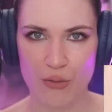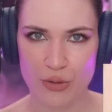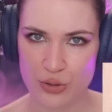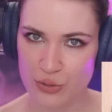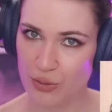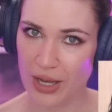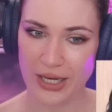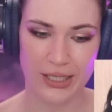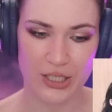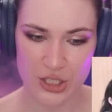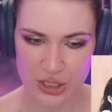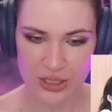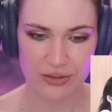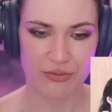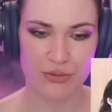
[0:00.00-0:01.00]
to
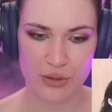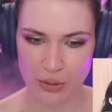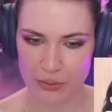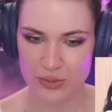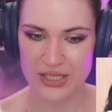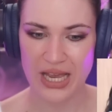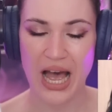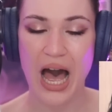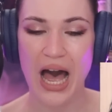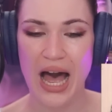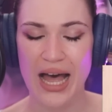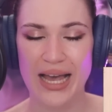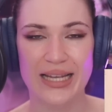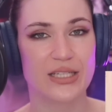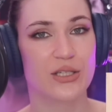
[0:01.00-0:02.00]
achieve those
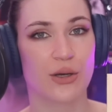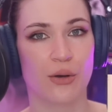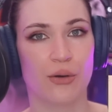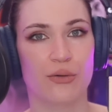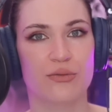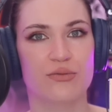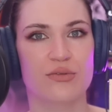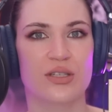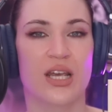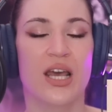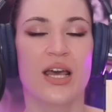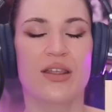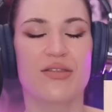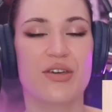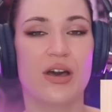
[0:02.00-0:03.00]
high tones
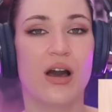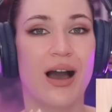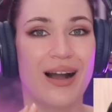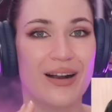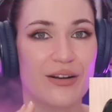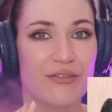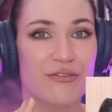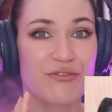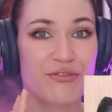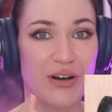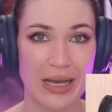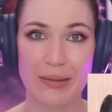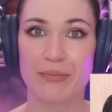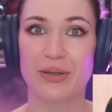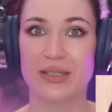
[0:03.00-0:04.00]
that are
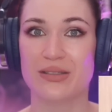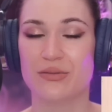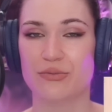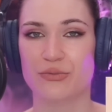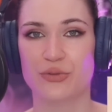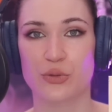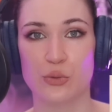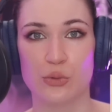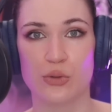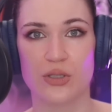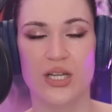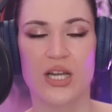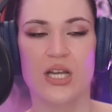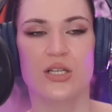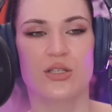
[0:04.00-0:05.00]
vibrant and full.
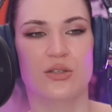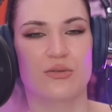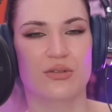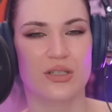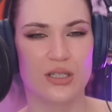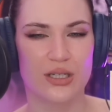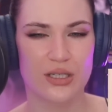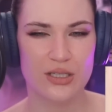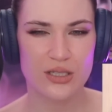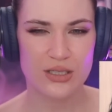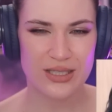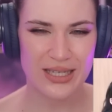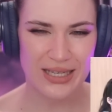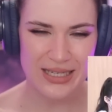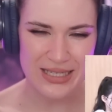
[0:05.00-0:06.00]
So they are
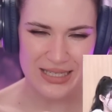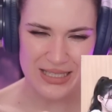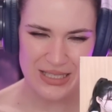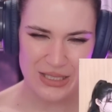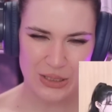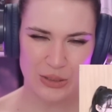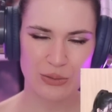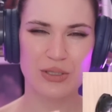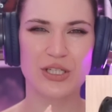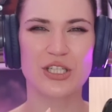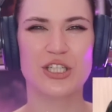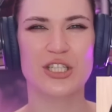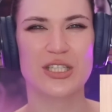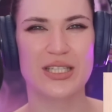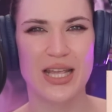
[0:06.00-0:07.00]
not kind of
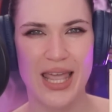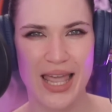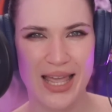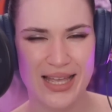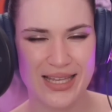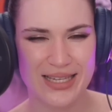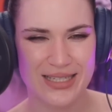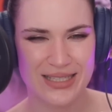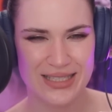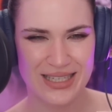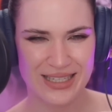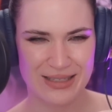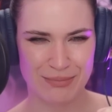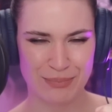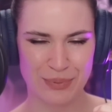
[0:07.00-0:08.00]
squished and
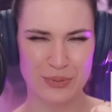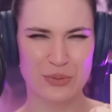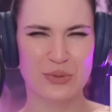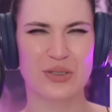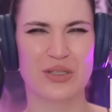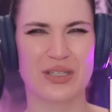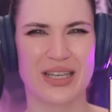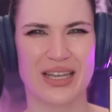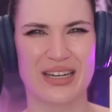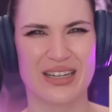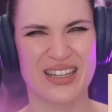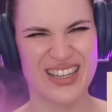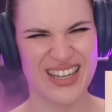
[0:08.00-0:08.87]
kind of pulled together.